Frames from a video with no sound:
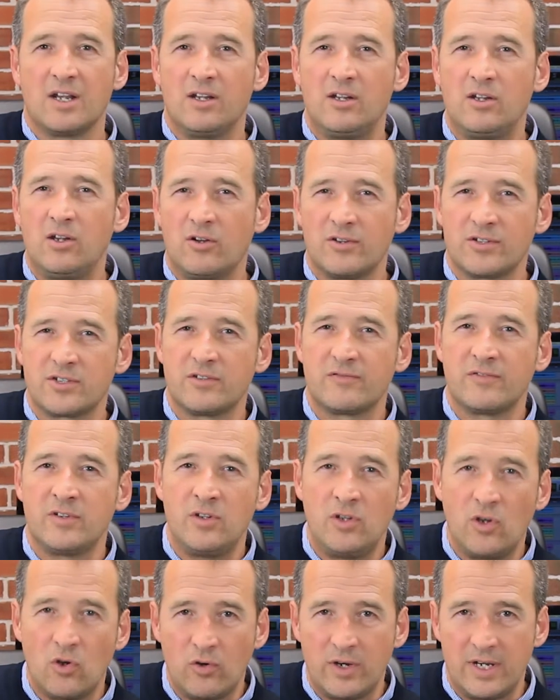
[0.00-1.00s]
lots of
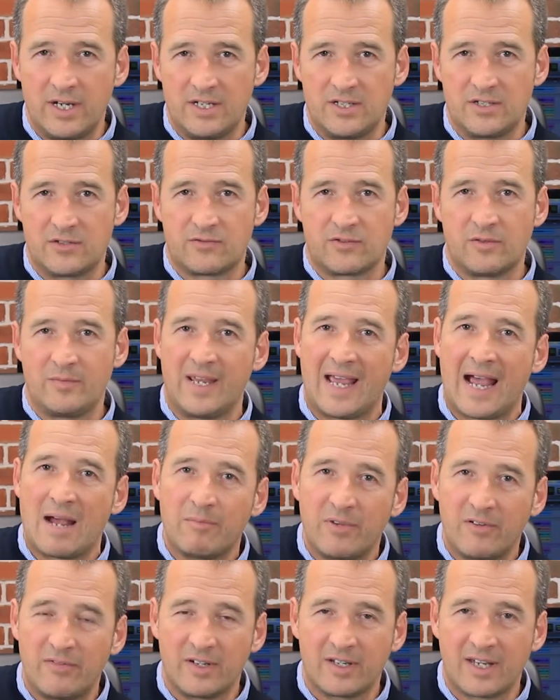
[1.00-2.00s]
noise from the
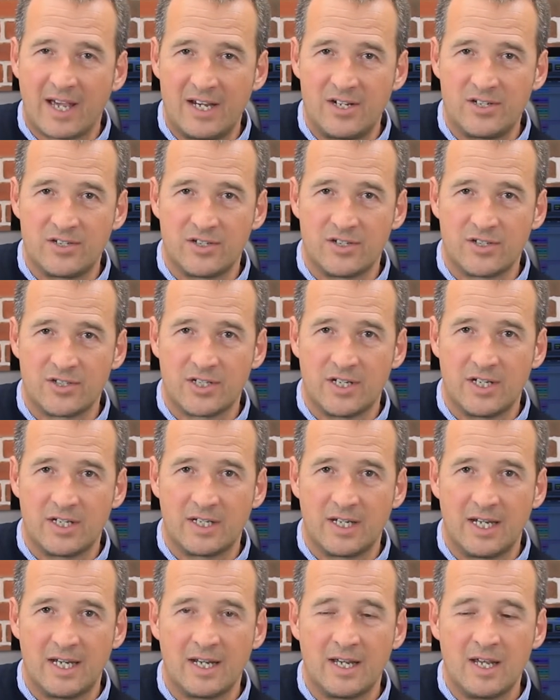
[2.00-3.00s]
amplification
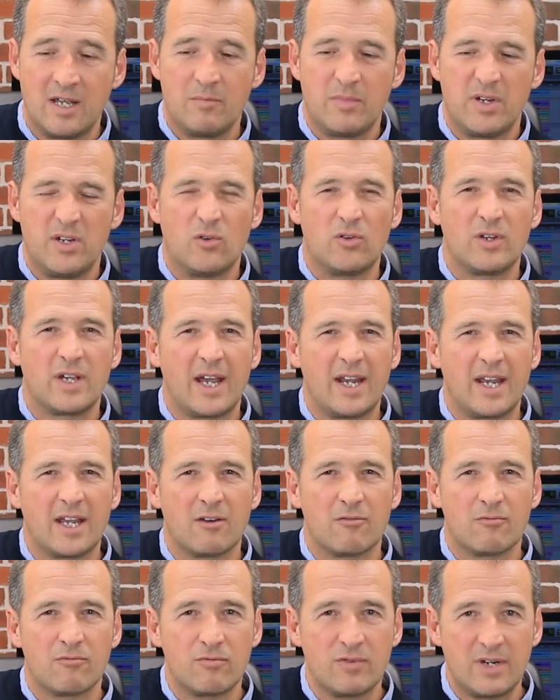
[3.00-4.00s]
circuit, but you're getting
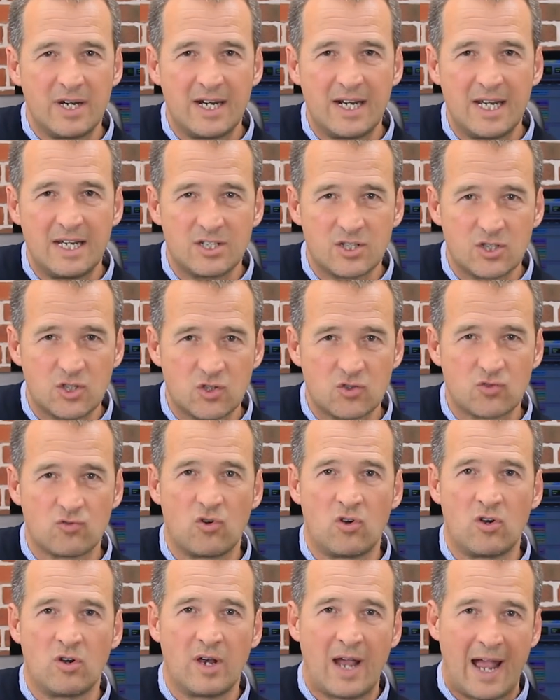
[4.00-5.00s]
a really
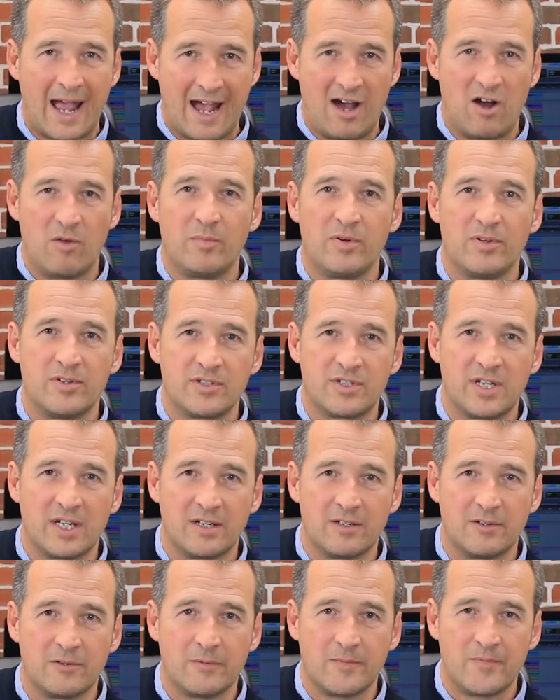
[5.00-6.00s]
strong output
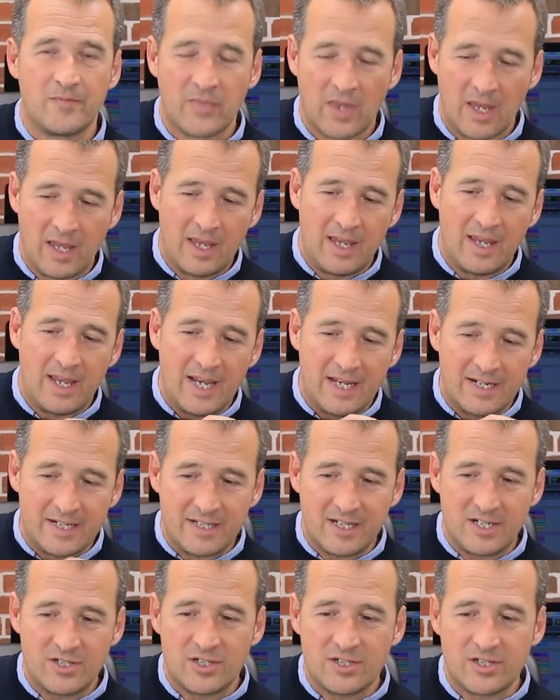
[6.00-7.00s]
signal. In
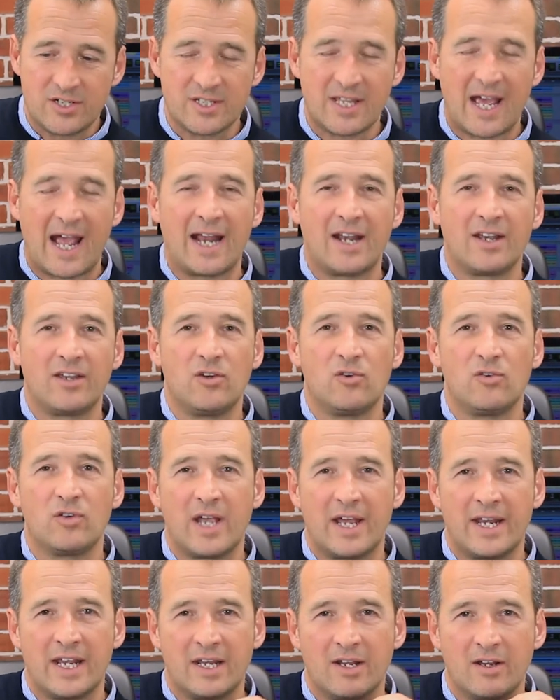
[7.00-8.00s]
addition to that, you're
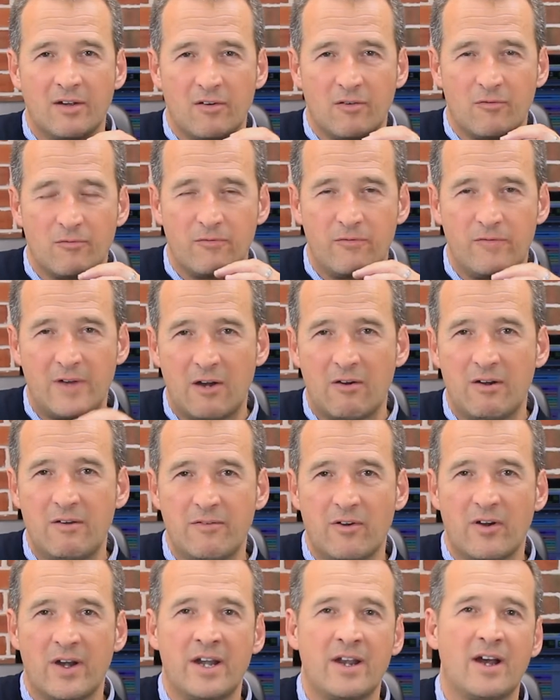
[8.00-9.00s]
getting
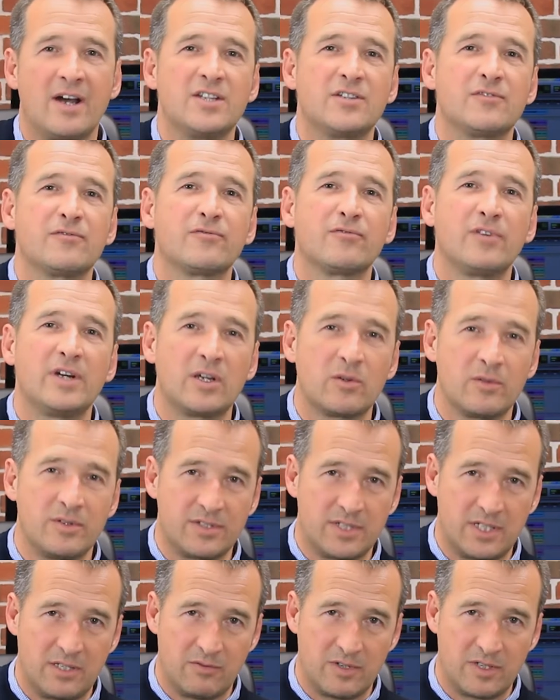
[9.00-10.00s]
very nice
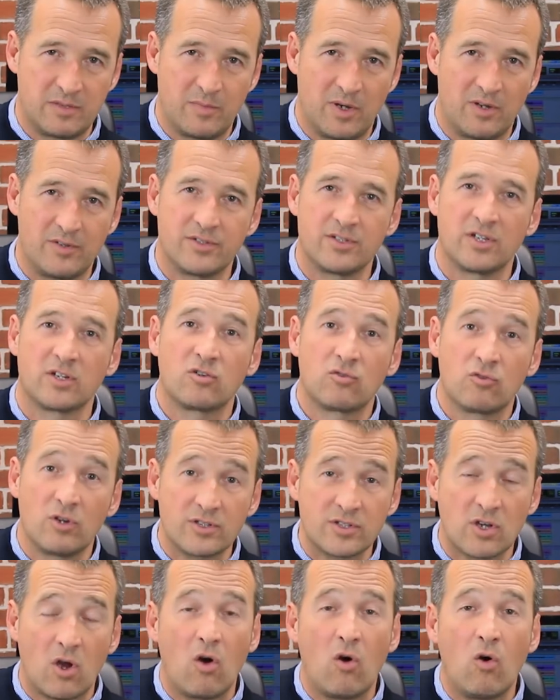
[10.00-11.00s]
frequency response
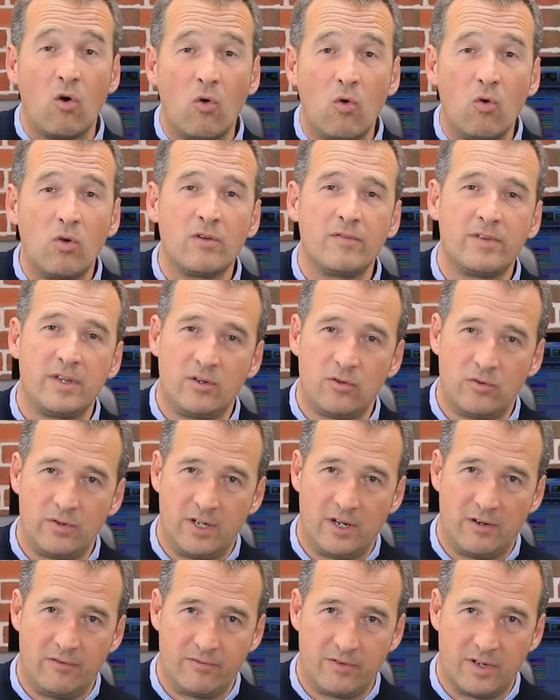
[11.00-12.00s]
across all of the
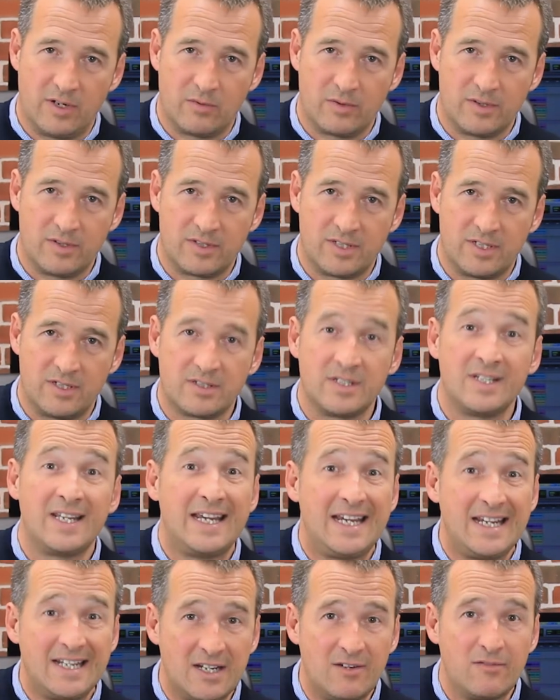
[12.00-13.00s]
audio frequencies
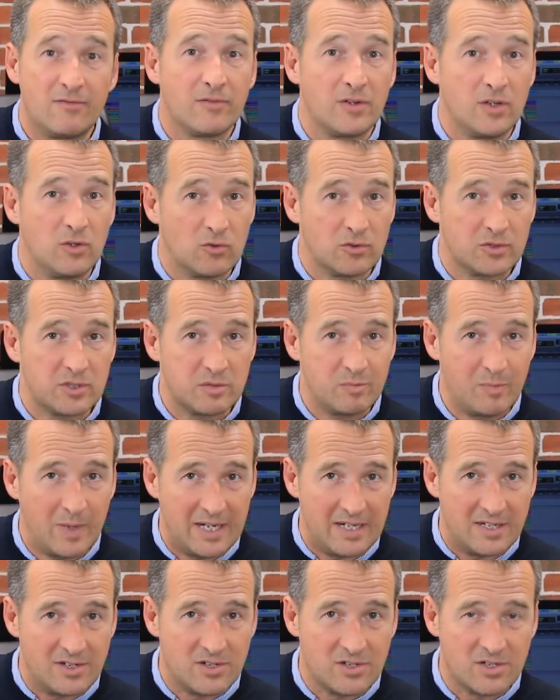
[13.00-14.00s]
needed for your
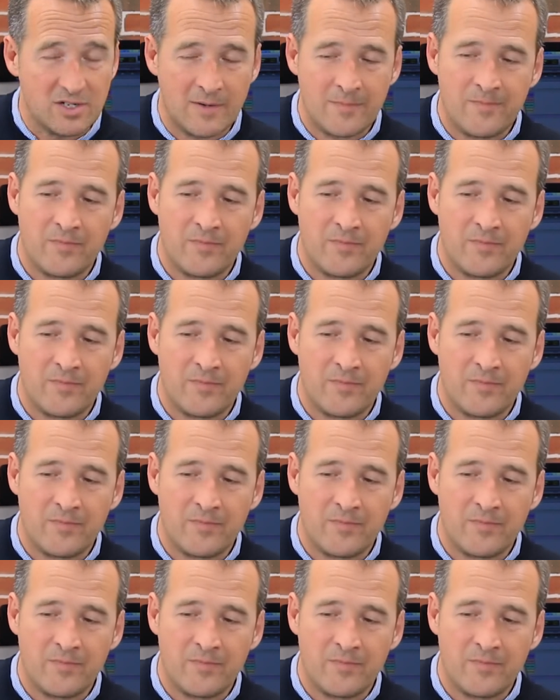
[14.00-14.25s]
speech.